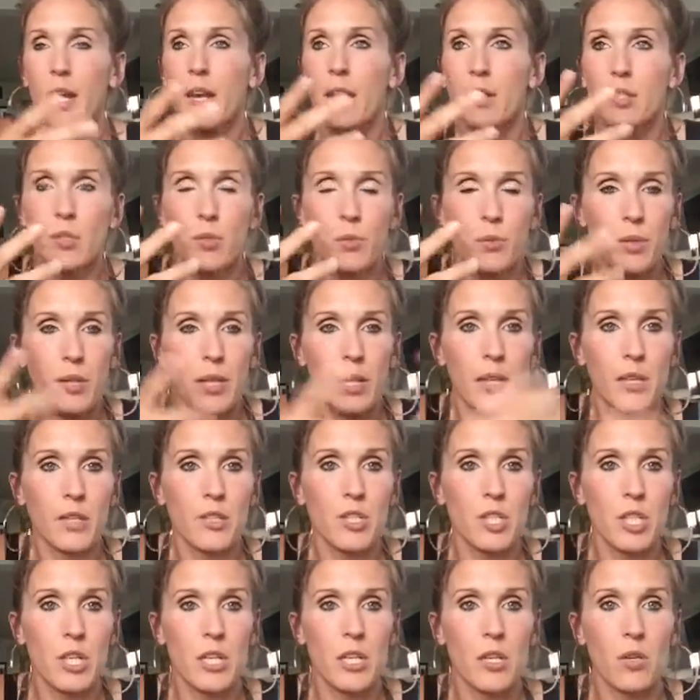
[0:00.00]
and I totally had
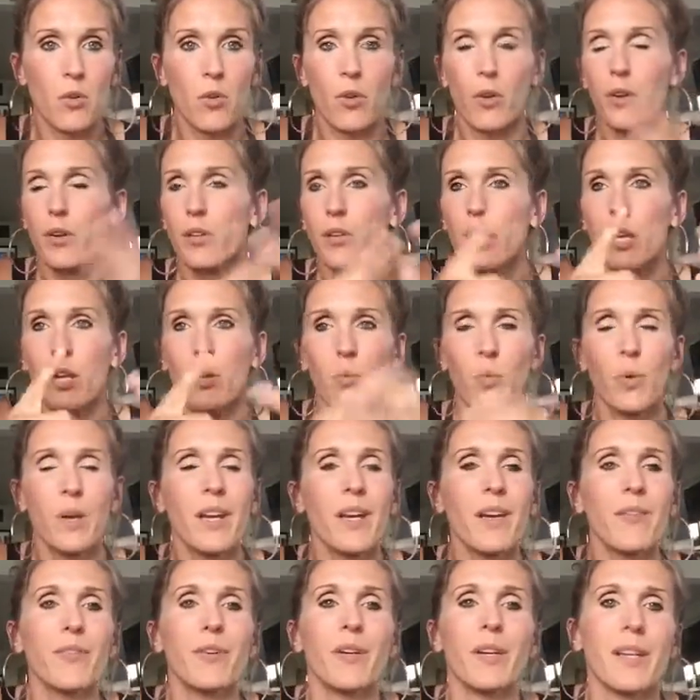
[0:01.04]
to cheat, or,
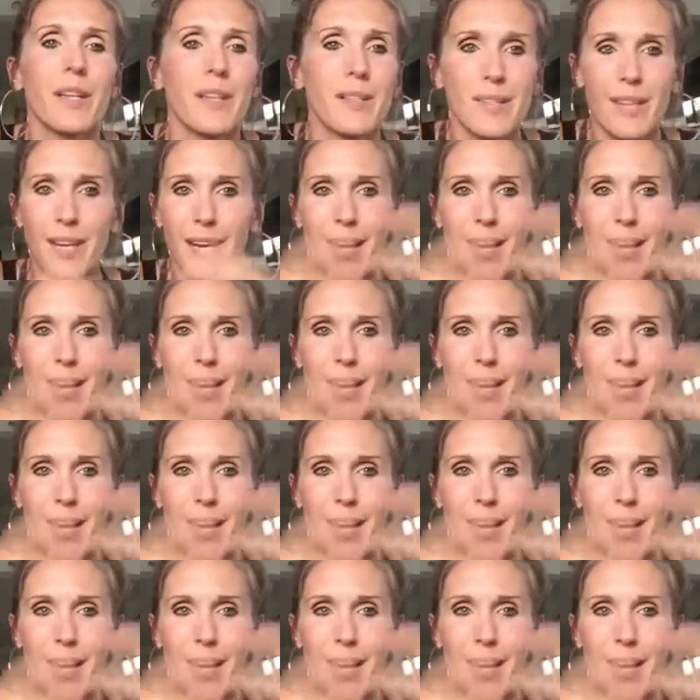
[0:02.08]
whatever it is.